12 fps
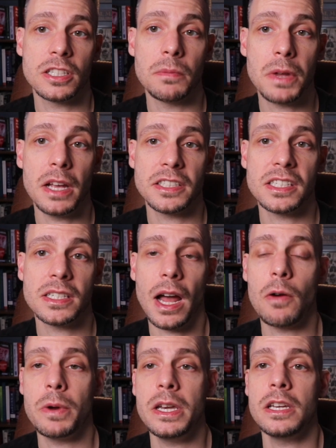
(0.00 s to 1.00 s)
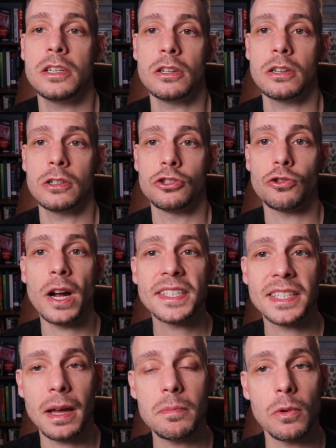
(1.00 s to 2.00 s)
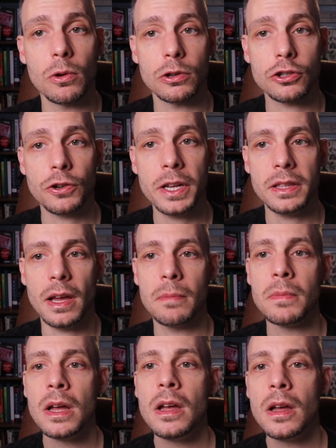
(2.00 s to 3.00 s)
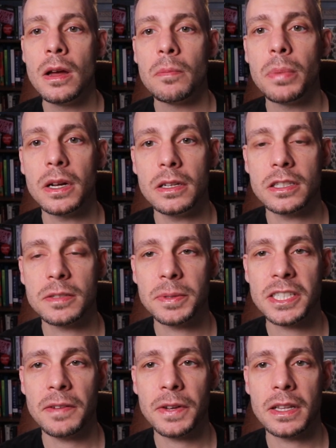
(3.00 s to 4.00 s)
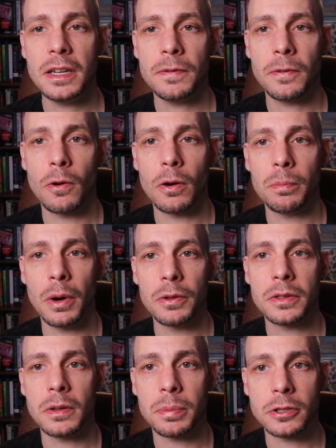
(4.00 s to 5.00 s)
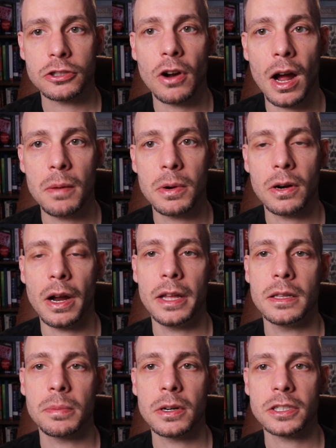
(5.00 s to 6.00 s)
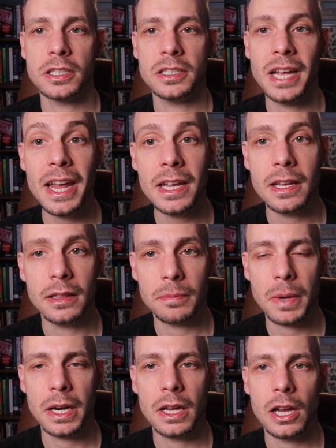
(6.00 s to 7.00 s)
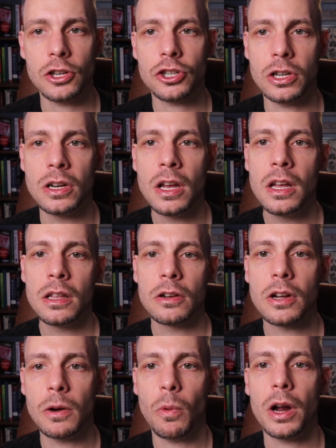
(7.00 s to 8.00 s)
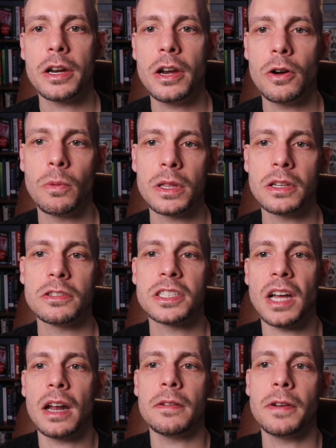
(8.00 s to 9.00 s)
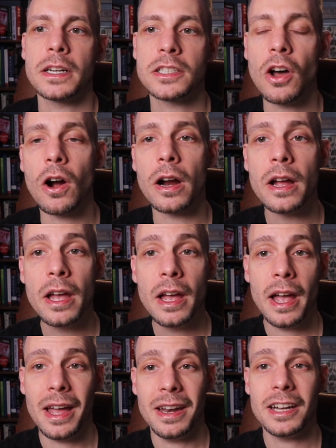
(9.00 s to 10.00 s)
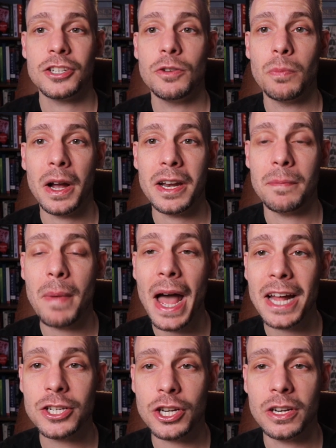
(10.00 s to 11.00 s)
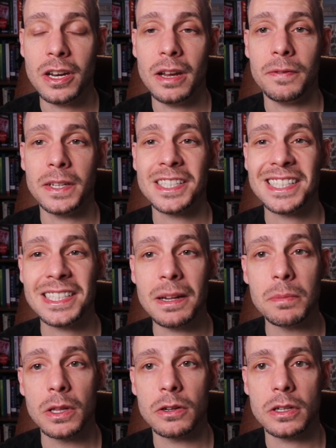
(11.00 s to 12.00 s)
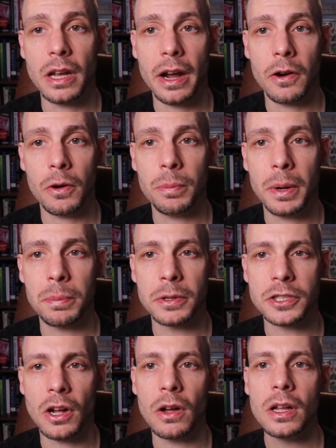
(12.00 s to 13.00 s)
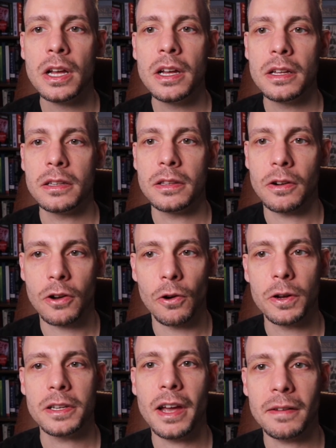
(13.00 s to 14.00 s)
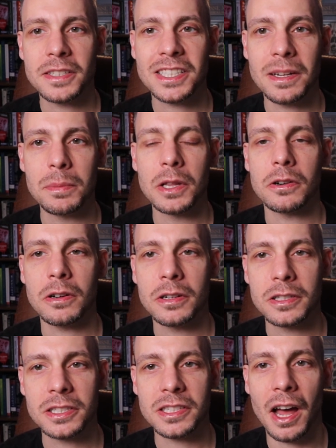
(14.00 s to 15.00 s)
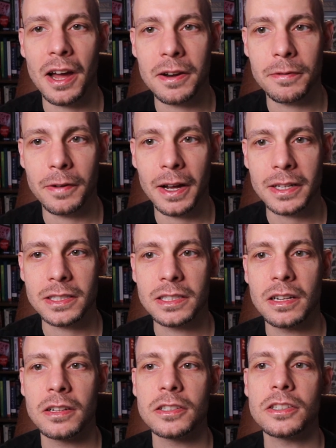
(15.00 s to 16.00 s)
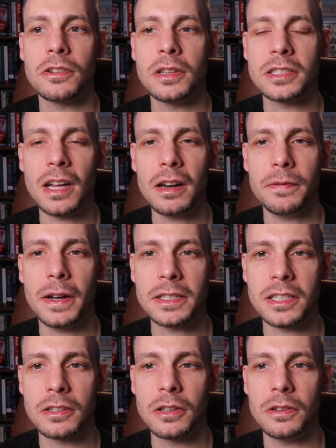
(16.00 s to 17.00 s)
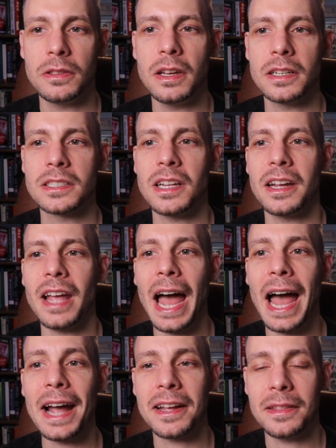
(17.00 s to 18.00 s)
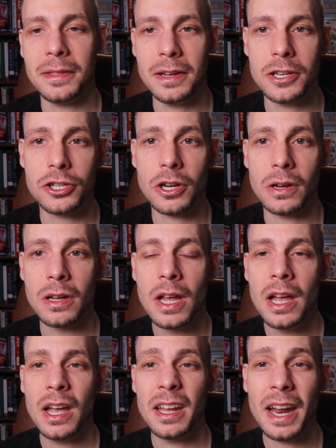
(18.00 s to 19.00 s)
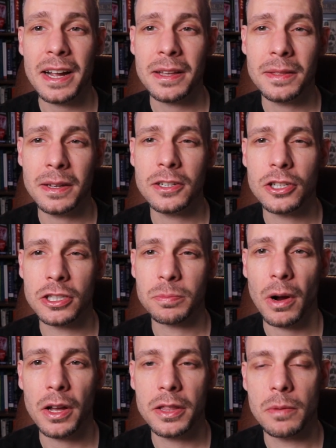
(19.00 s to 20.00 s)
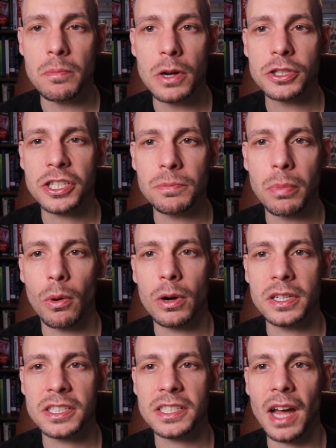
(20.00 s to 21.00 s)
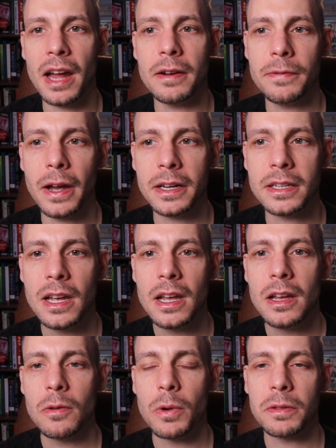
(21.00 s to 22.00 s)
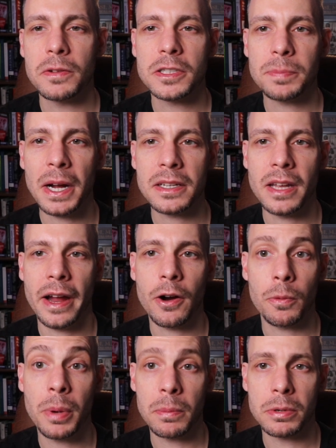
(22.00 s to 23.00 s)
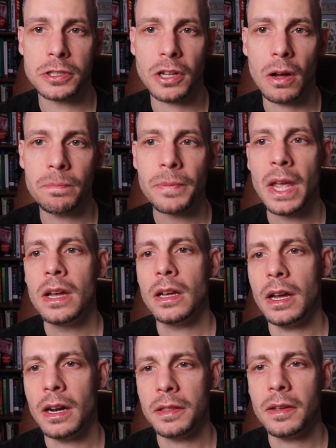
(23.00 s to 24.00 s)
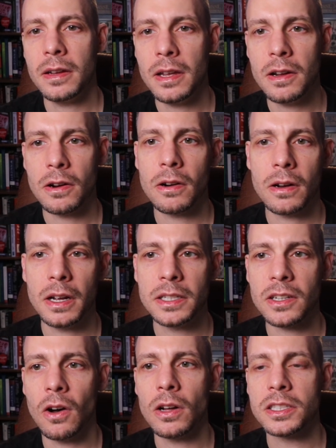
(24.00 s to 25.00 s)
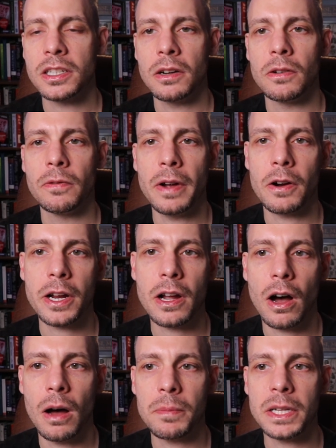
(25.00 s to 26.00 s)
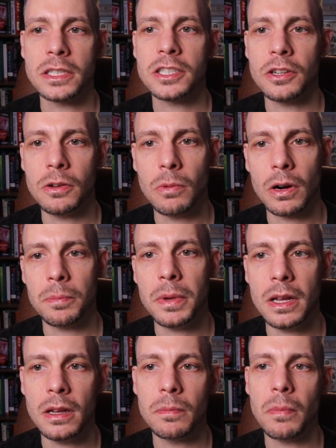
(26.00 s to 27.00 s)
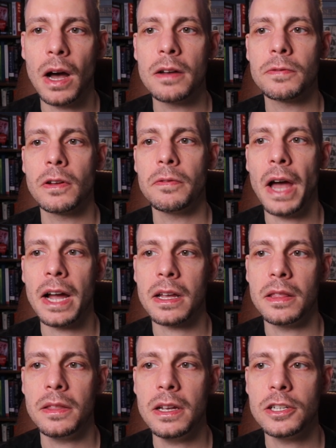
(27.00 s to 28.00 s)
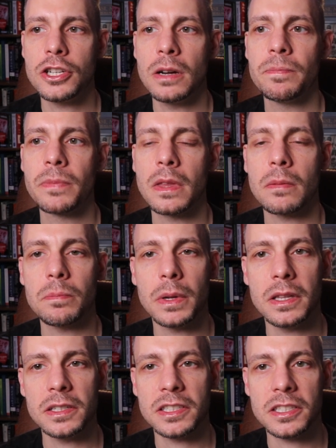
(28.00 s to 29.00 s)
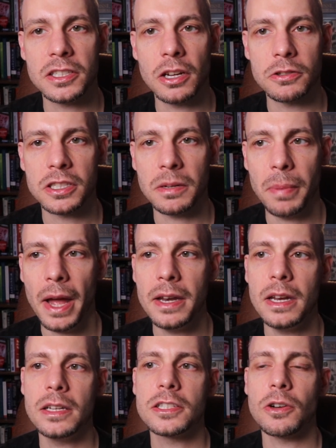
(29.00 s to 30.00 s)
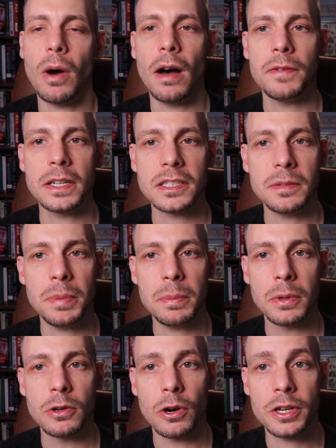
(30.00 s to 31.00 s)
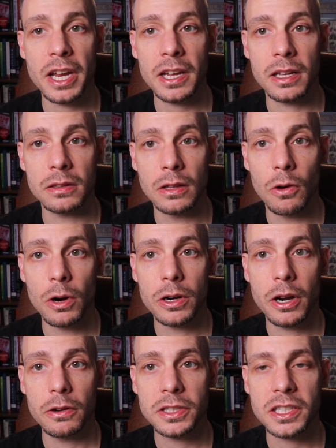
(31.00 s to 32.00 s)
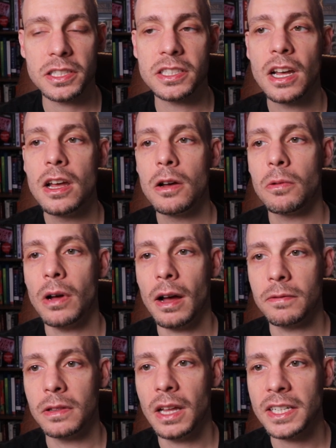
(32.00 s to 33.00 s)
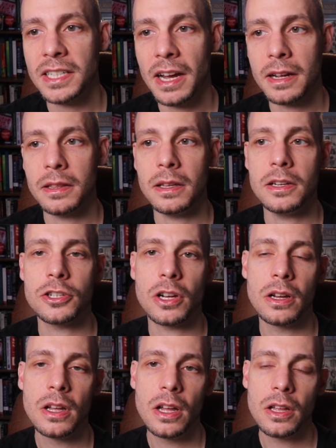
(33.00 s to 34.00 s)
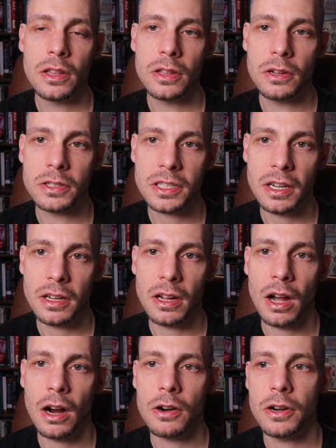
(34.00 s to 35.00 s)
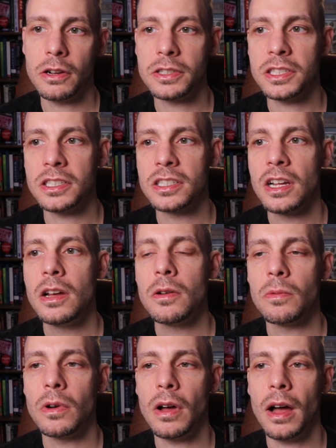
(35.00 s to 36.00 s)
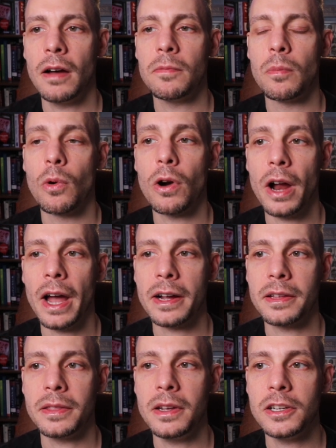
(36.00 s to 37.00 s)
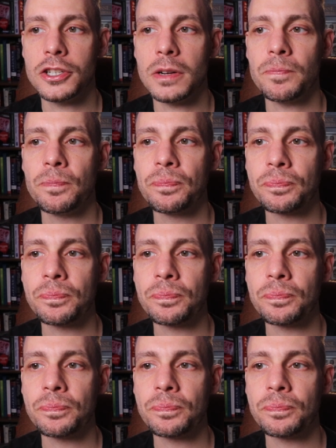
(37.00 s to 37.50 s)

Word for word: some cases, how we need to address them or treat them. But specifically for both the prescriber and the person taking the medication, they're going to want to know what those side effects are. And as you might imagine, if it's similar to aripiprazole, they're going to have similar side effects. So the side effects include things like akathisia. And akathisia is probably the most important side effect with respect to aripiprazole. And I think here it's also very common. So you want to be mindful of akathisia, but this is dose dependent. So obviously people who are taking lower doses will have less akathisia. Those taking higher doses will have more akathisia.